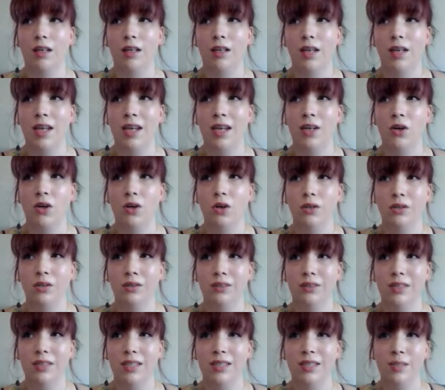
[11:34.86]
it
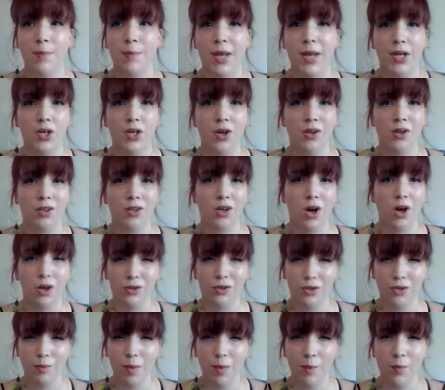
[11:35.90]
all is dependent on the
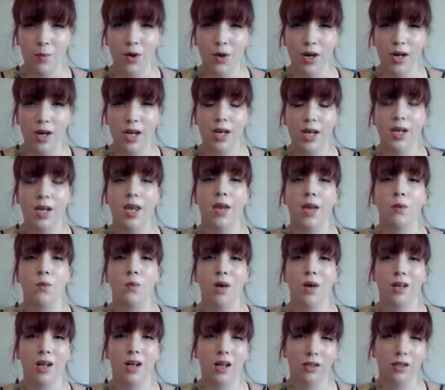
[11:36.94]
costume I'm wearing and
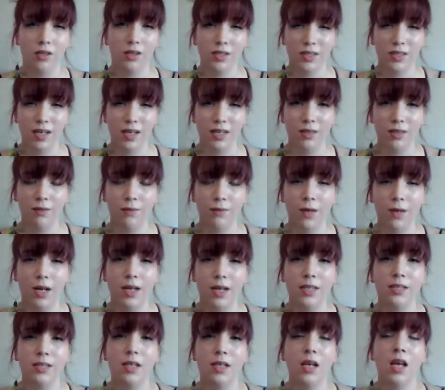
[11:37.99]
what colors I can
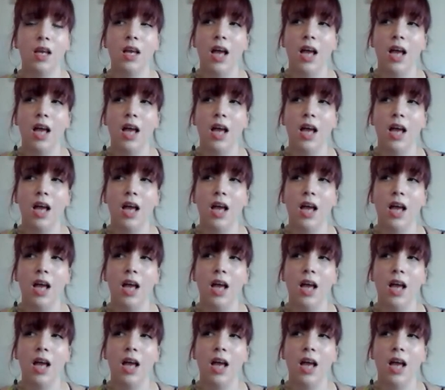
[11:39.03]
find.